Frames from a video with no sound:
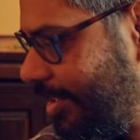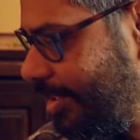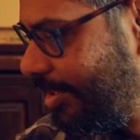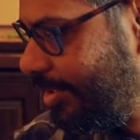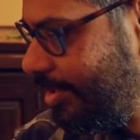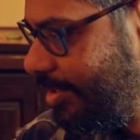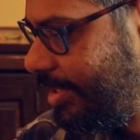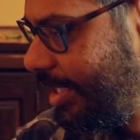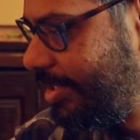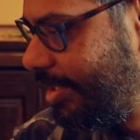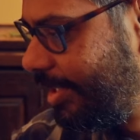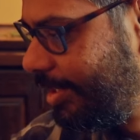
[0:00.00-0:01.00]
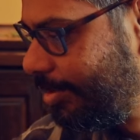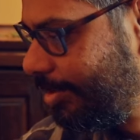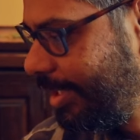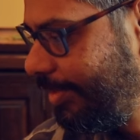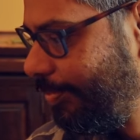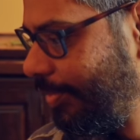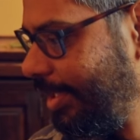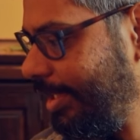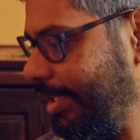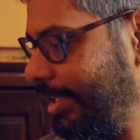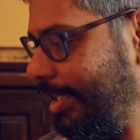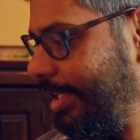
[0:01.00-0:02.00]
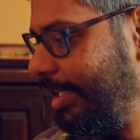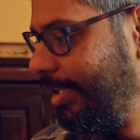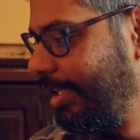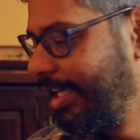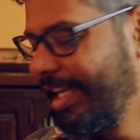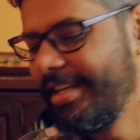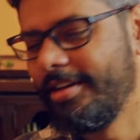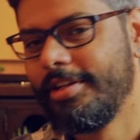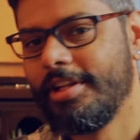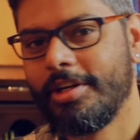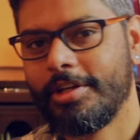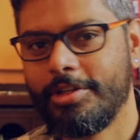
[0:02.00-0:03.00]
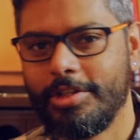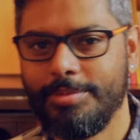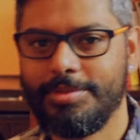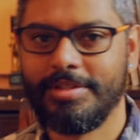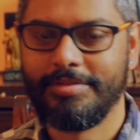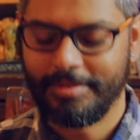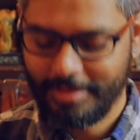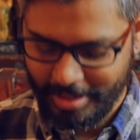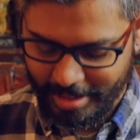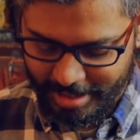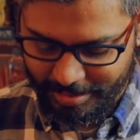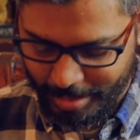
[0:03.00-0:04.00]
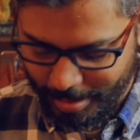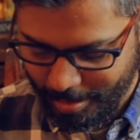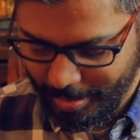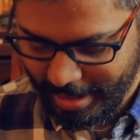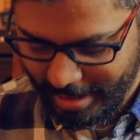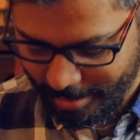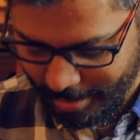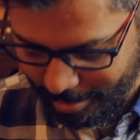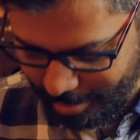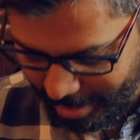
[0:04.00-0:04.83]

in the stationery toolkit. Again, on longer trips, if I've got a nice paperback, I might